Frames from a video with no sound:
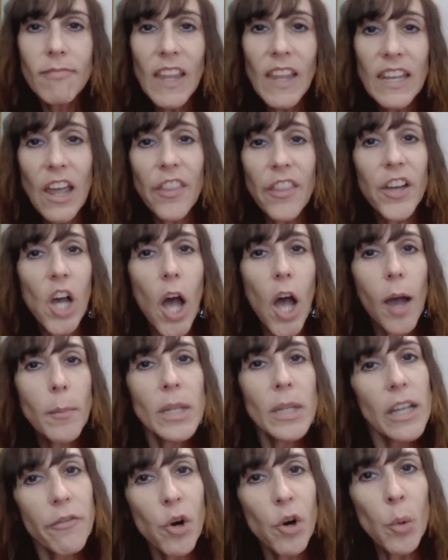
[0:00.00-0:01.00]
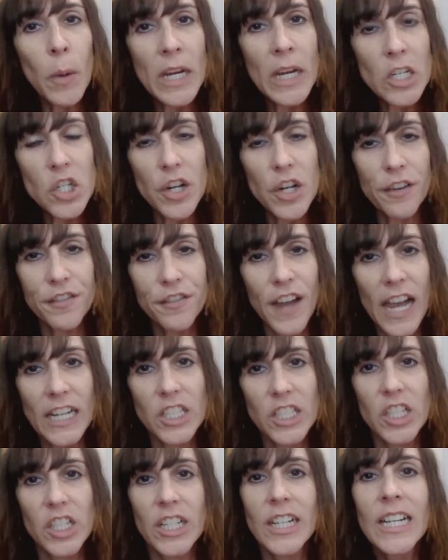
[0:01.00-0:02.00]
Now, the common level ratio
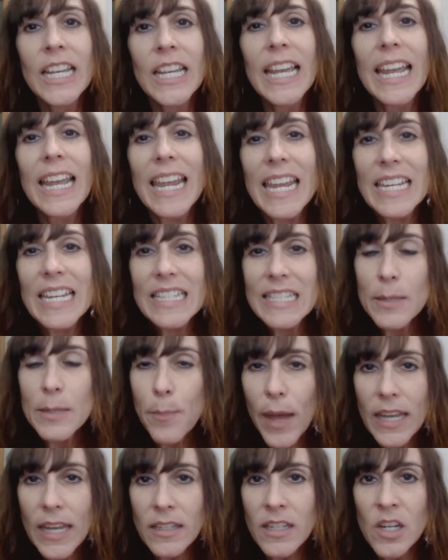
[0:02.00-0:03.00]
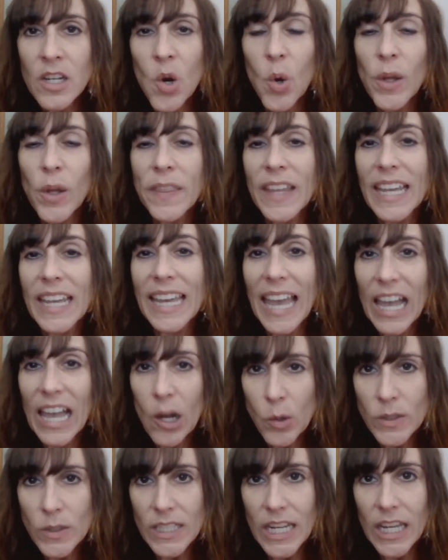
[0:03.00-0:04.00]
factor is dependent on the
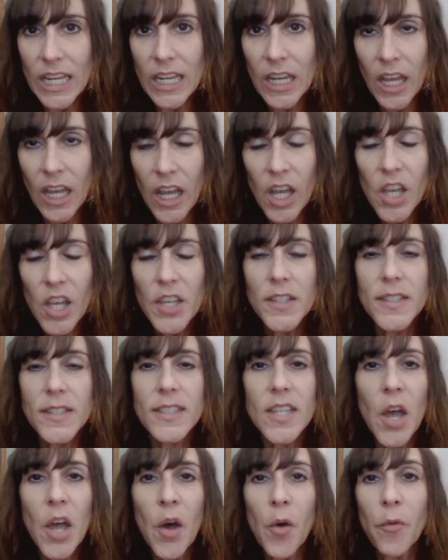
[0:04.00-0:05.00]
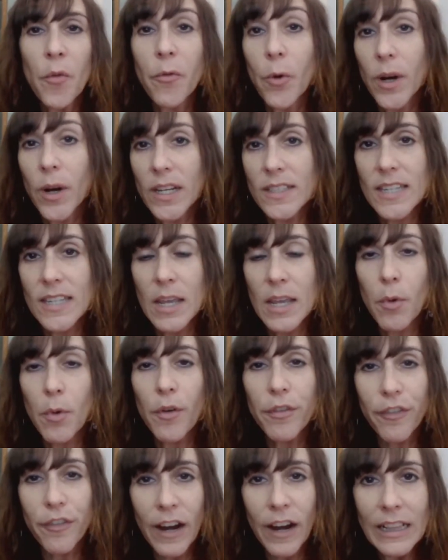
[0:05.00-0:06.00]
county. So, for example,
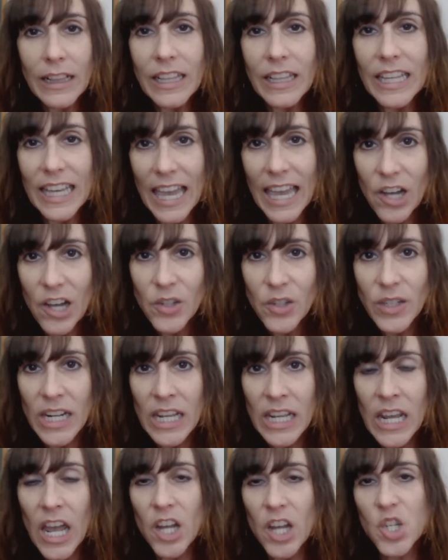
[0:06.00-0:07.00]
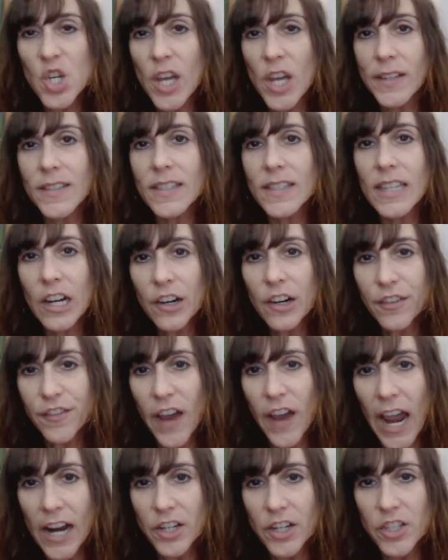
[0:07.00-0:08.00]
Franklin County adjusts their
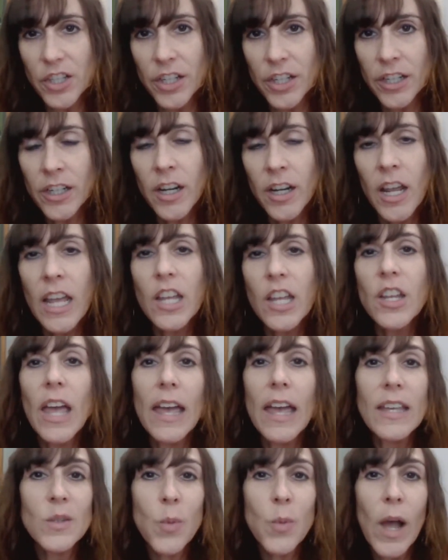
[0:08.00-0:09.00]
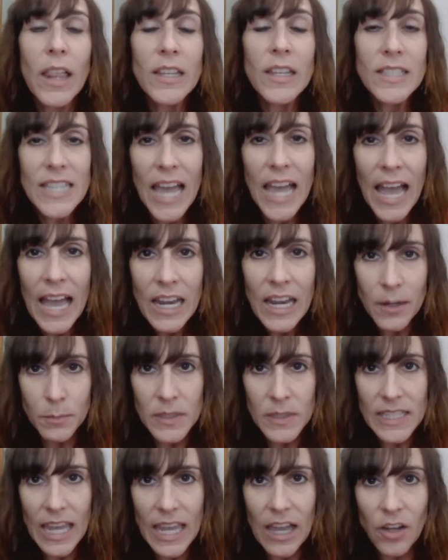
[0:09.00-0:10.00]
factor as well as
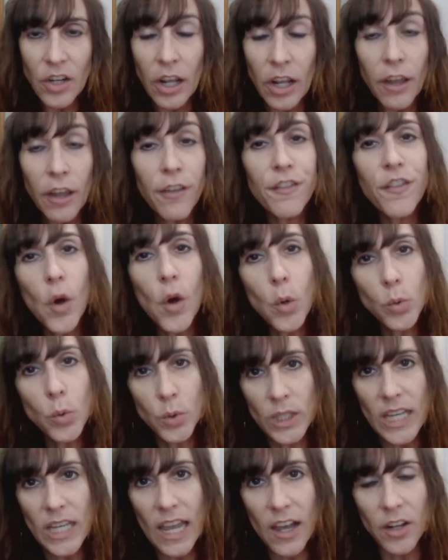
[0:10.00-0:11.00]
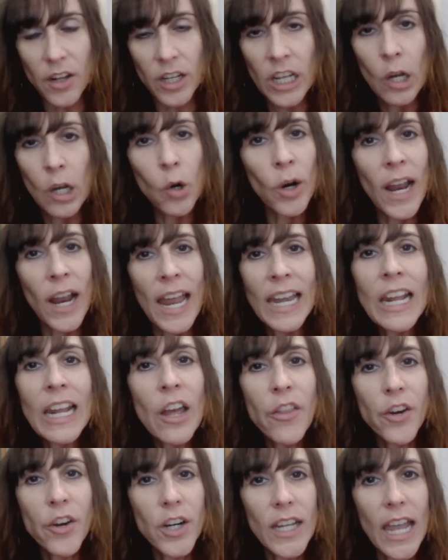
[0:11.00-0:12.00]
Adams County, Fulton County, or any
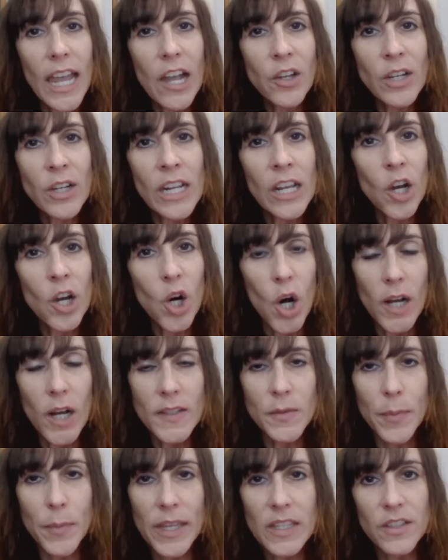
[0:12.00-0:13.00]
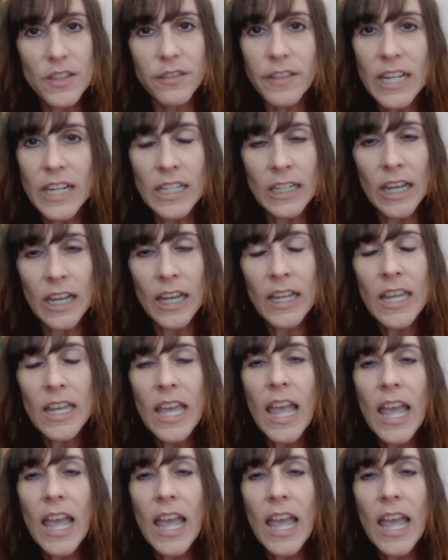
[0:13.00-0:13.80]
other county across Pennsylvania.